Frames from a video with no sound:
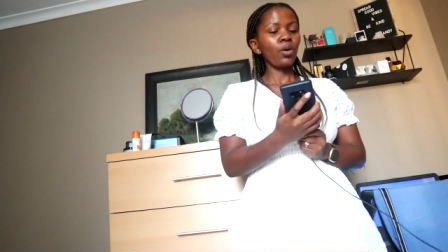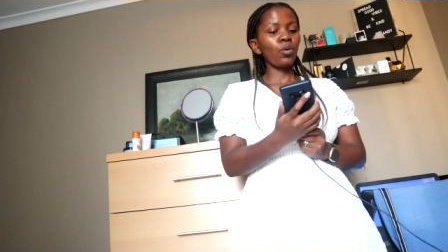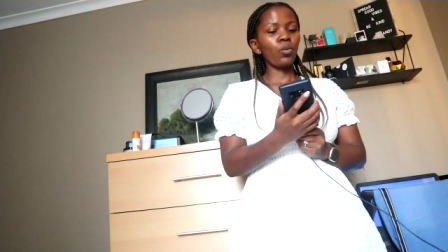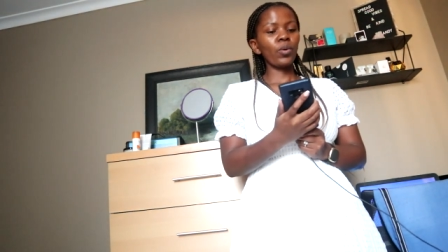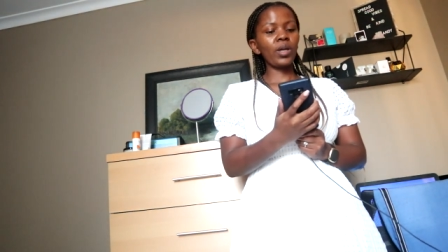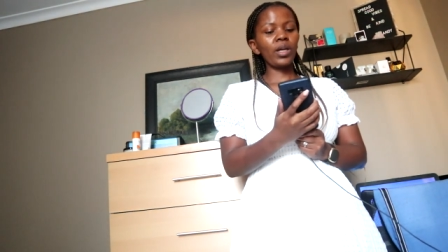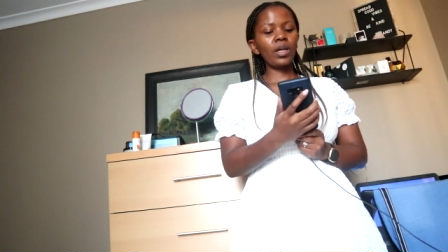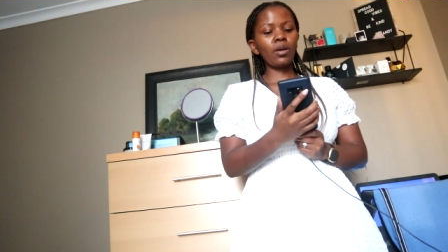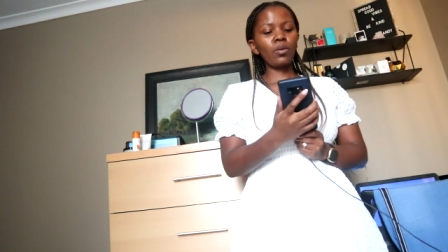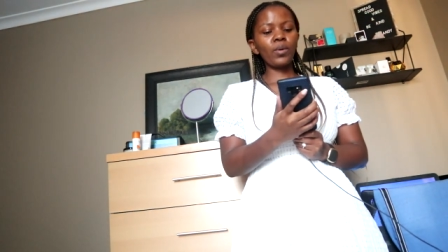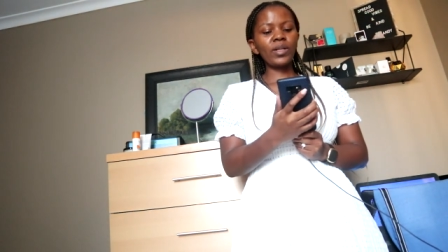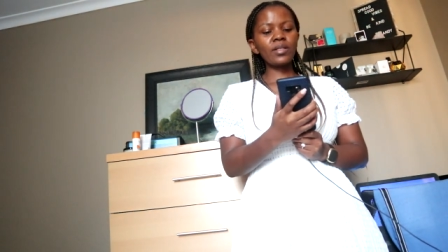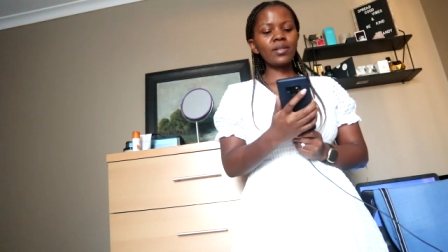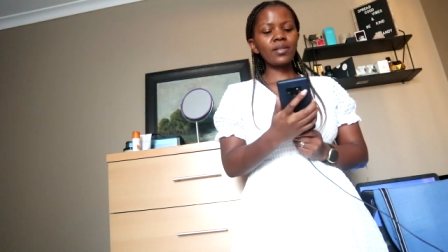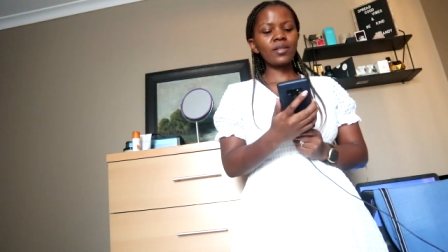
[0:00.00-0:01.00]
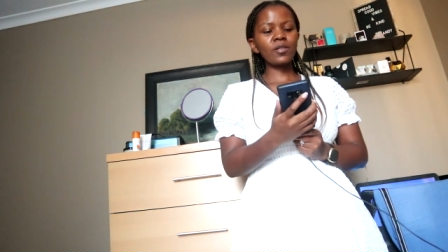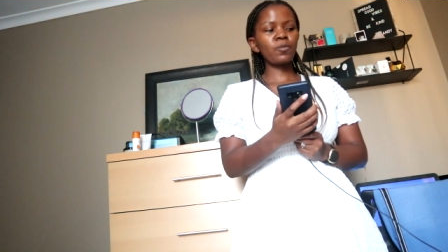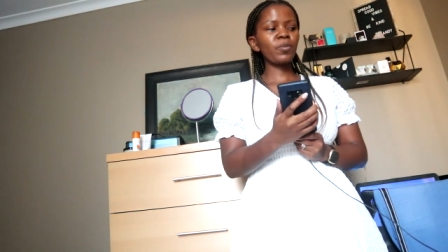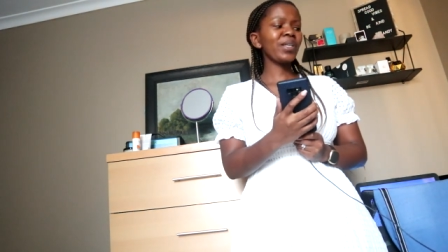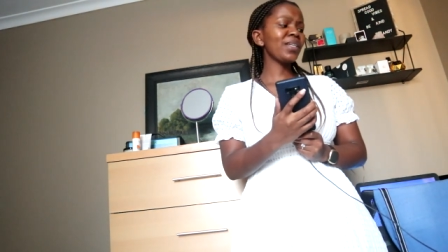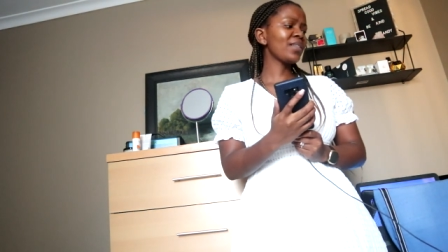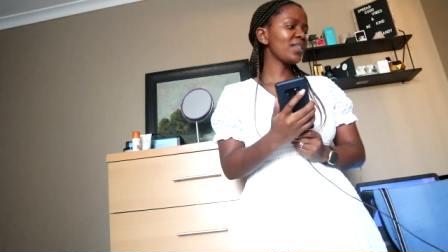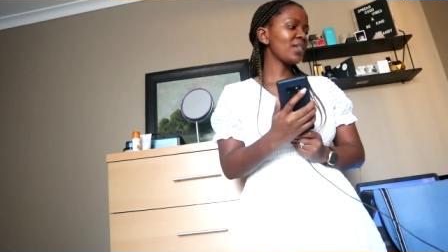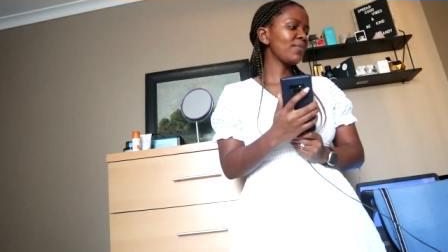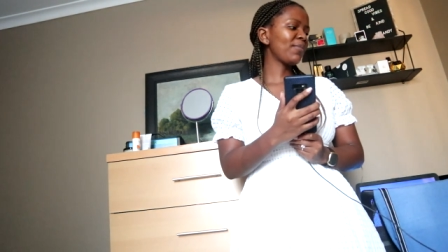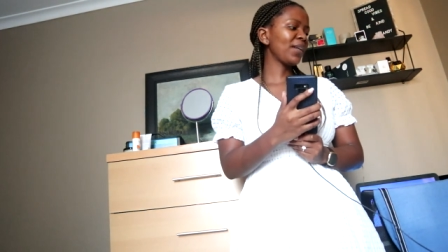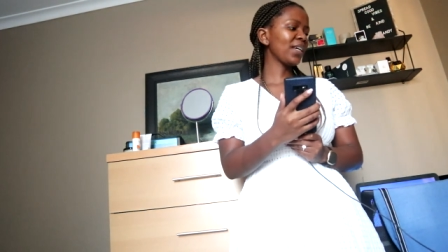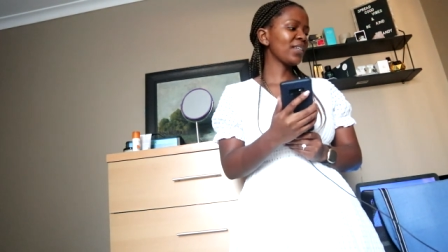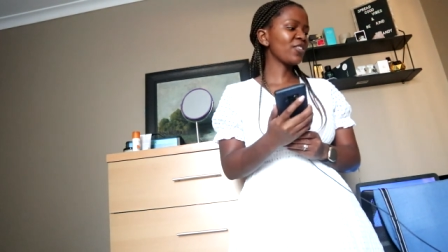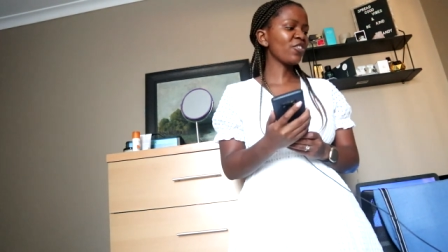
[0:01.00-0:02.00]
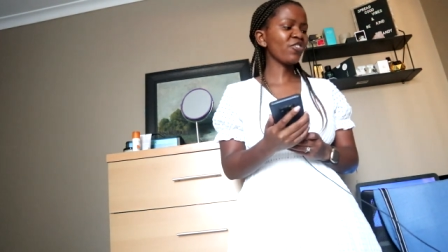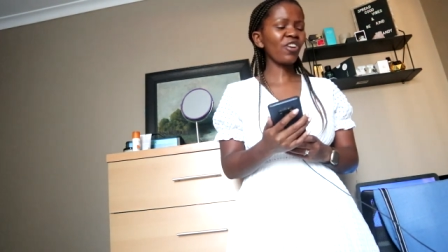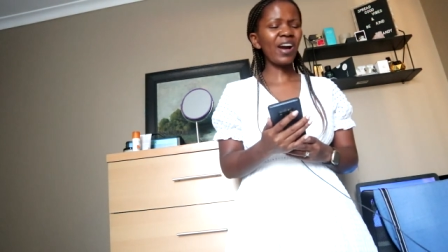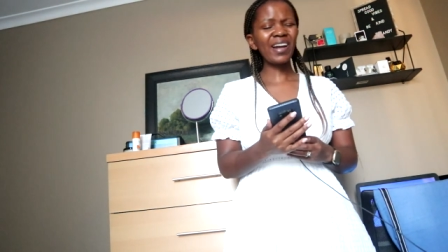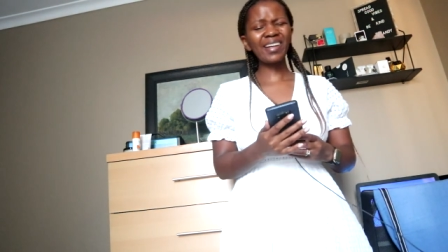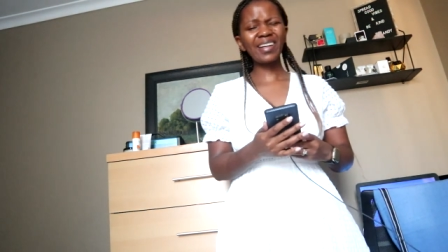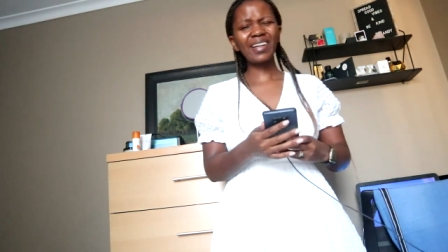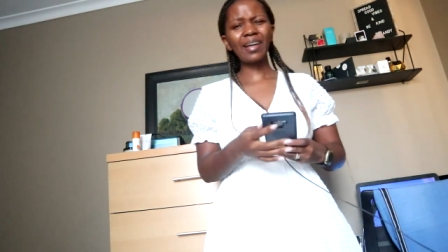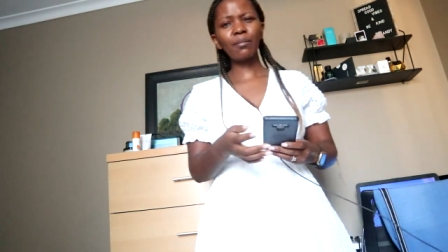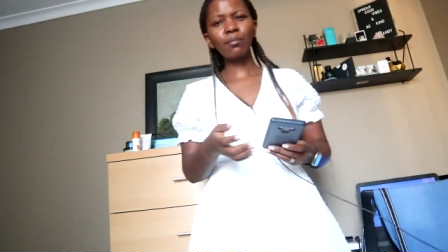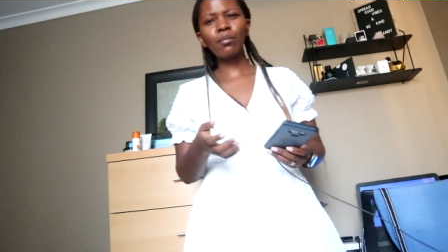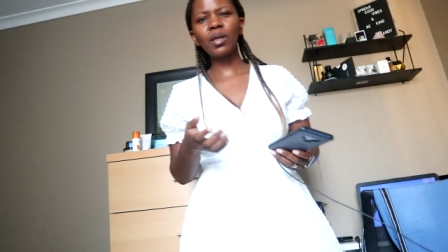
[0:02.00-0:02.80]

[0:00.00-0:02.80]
We went to this P C place to try to get